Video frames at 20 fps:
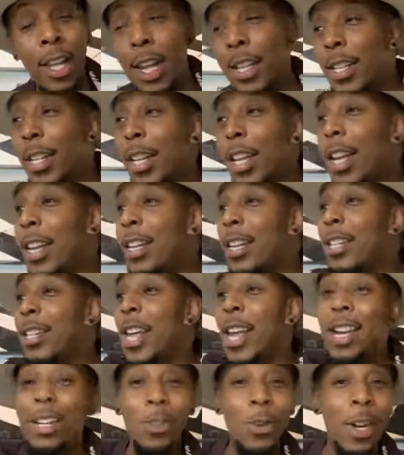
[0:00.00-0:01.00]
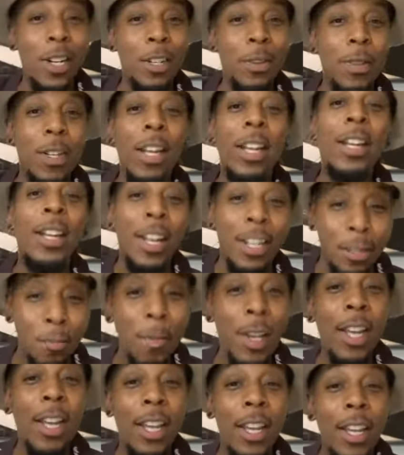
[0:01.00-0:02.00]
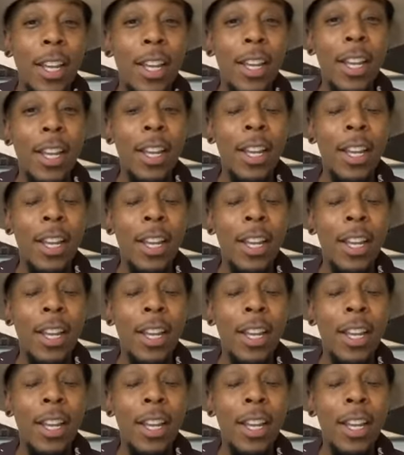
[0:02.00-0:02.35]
That's the kid that sang choice. Yeah, that's me.